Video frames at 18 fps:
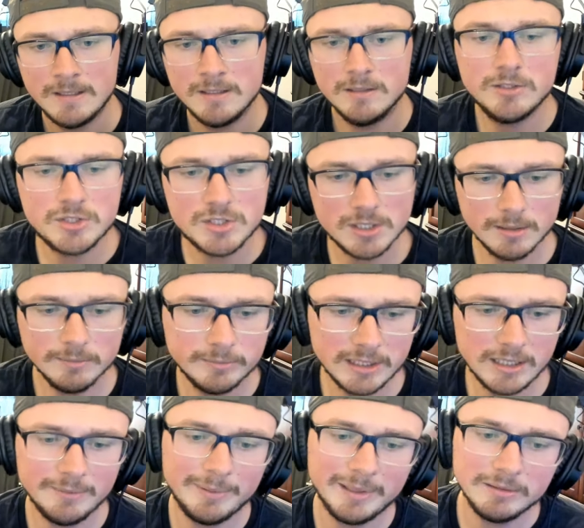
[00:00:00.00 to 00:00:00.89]
There's
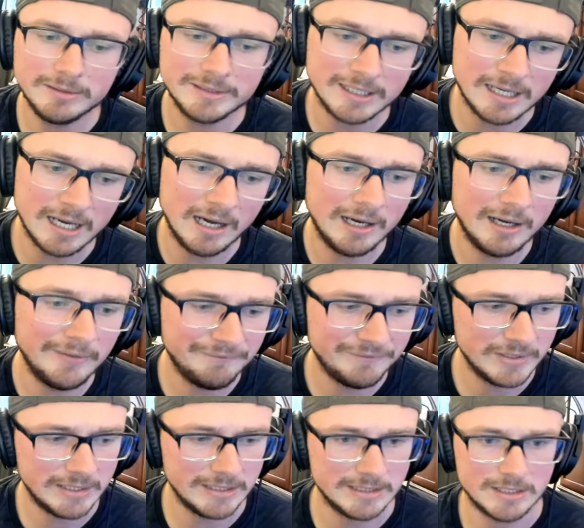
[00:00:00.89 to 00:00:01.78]
something about the
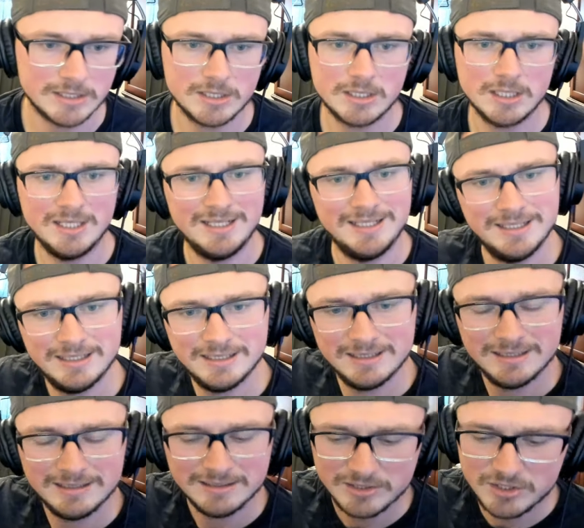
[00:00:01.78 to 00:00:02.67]
confidence.
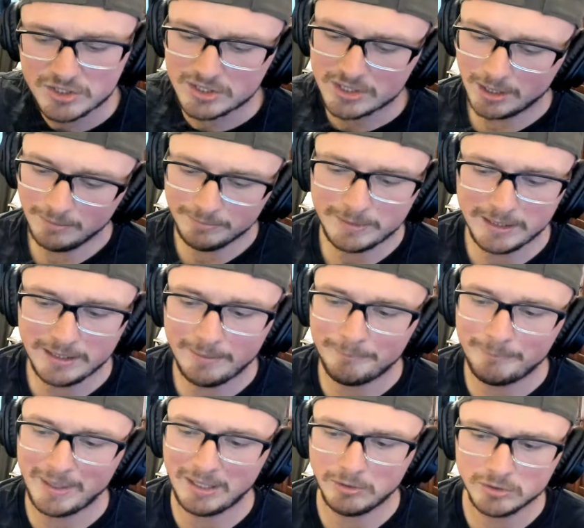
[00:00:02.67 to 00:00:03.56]
There's something
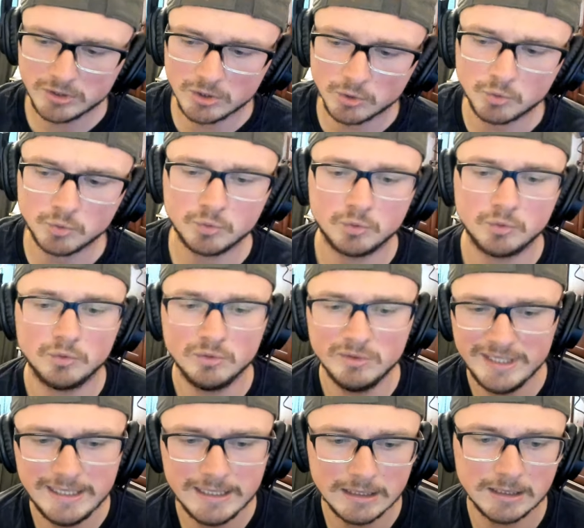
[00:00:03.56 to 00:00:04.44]
about the
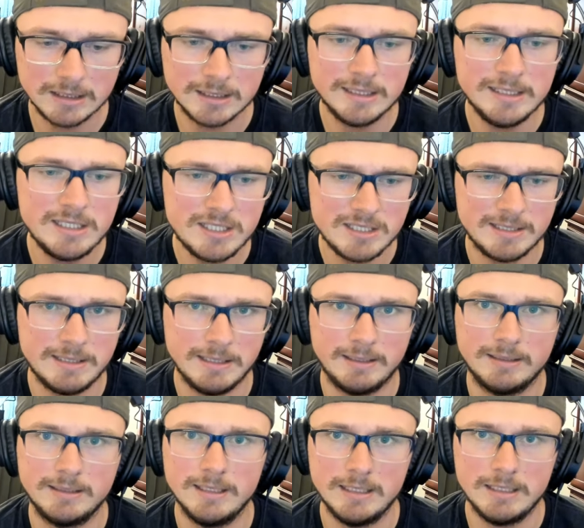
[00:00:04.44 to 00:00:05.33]

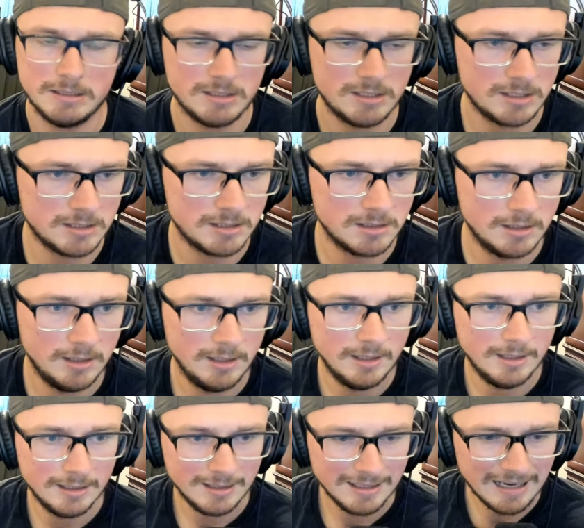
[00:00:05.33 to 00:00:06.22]
realisticness.
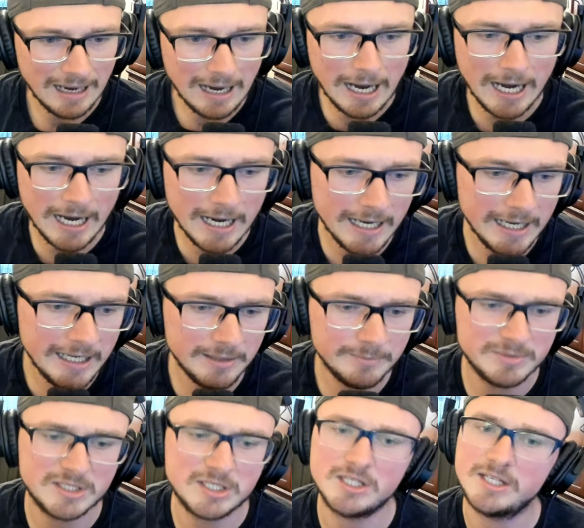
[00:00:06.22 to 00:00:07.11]
I
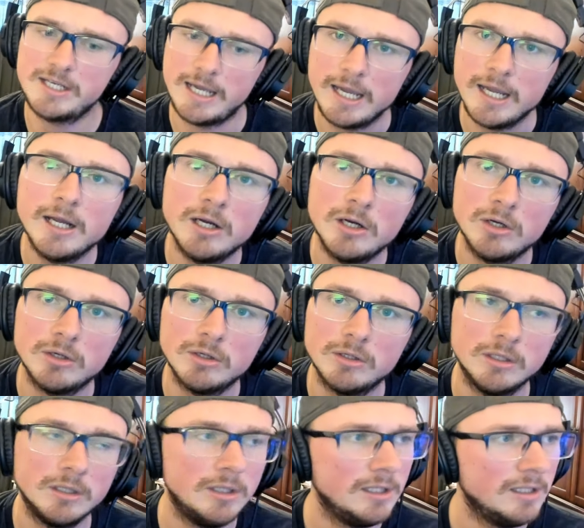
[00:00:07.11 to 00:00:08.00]
am
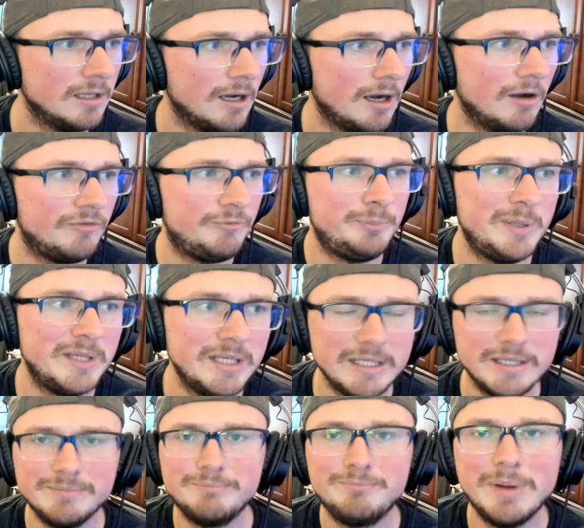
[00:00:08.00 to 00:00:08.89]
scared of
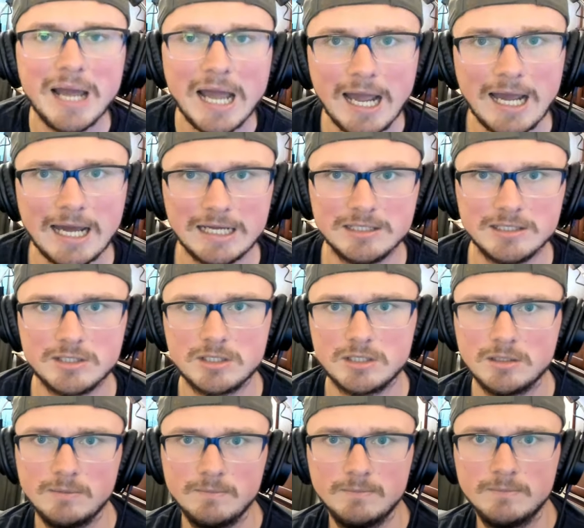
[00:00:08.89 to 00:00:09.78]
Pete and
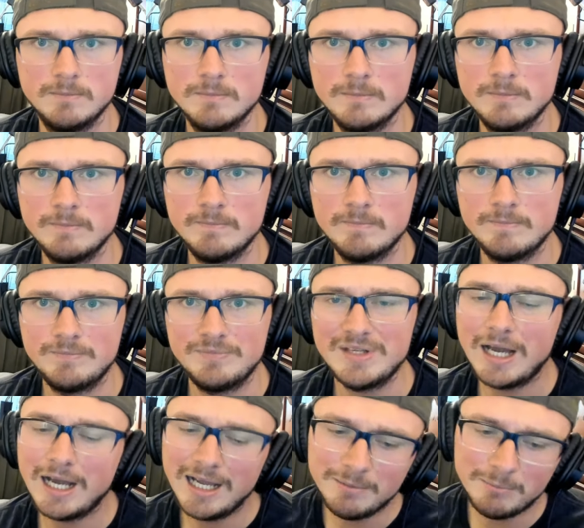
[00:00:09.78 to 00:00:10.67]
Bass.
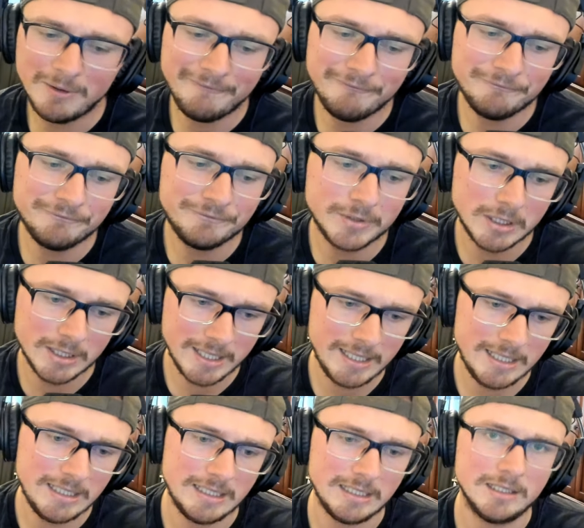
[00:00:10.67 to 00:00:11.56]
I am
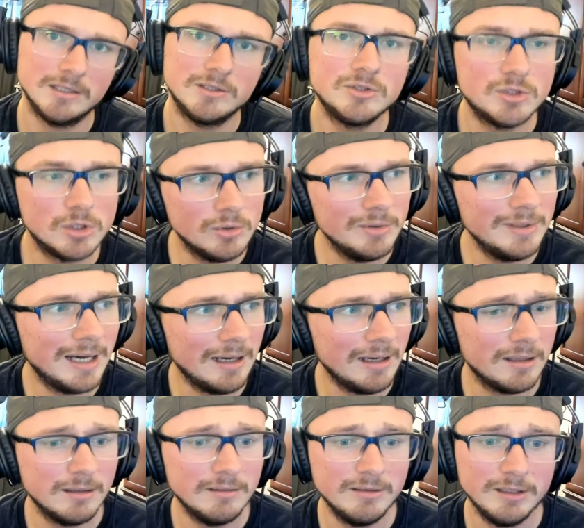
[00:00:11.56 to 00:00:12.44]
afraid. Do
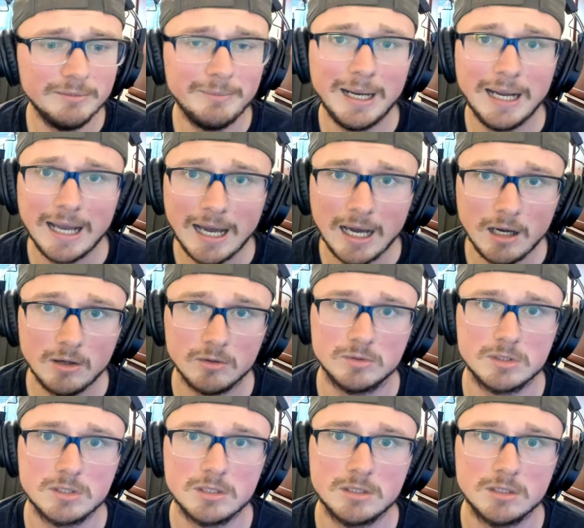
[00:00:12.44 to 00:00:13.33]
not come to my
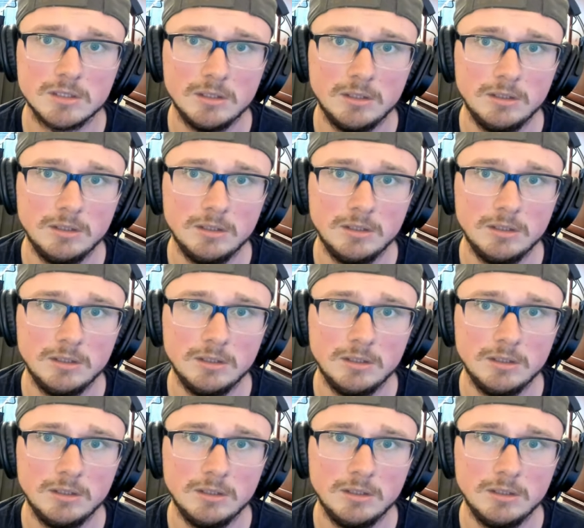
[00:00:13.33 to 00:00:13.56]
house.